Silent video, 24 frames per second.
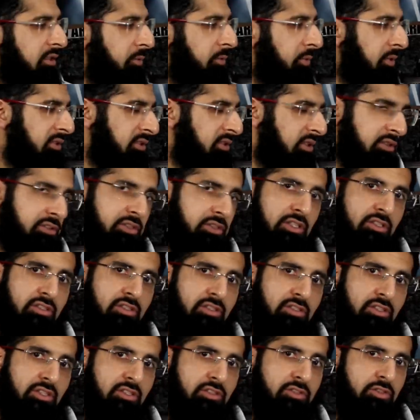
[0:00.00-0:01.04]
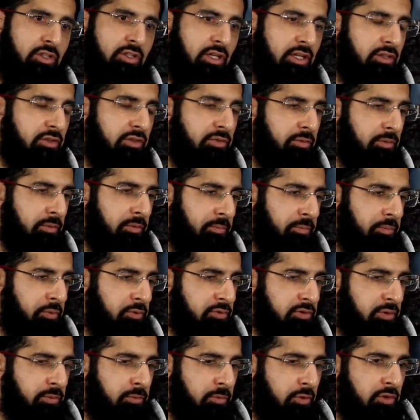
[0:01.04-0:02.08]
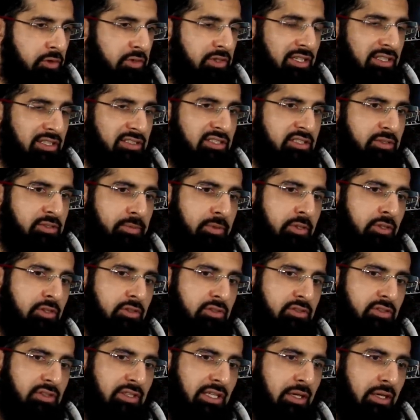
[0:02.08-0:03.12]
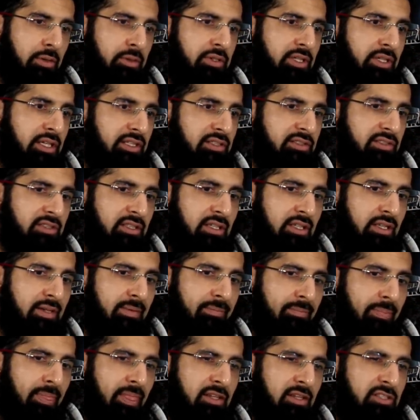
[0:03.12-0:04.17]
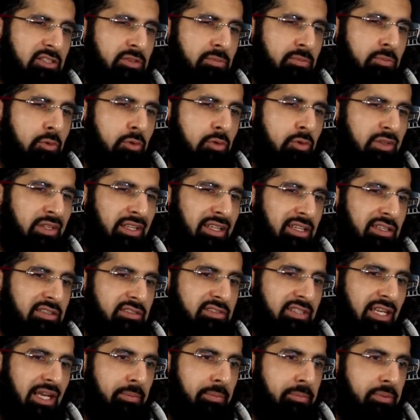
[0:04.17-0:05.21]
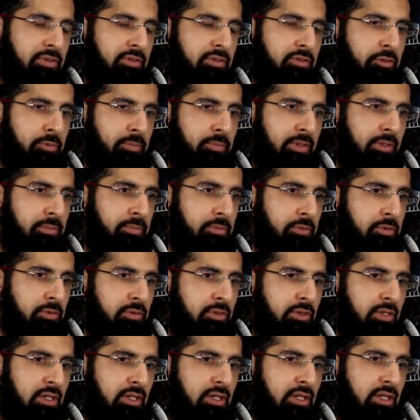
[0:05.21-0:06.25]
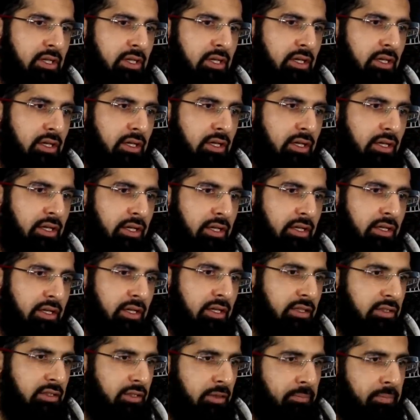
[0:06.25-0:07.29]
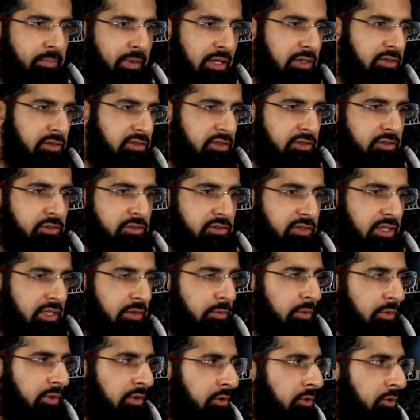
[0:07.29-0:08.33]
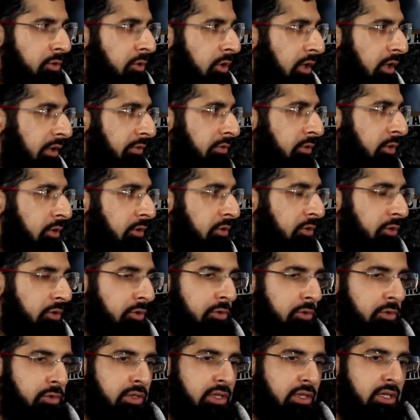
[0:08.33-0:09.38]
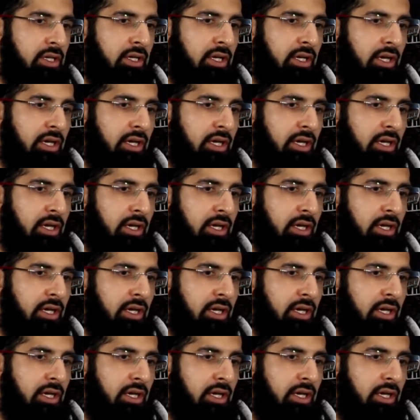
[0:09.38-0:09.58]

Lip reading: The reason, just to kind of put some context, is because nowadays small things happen to people in comparison to, say, what you lot have gone through.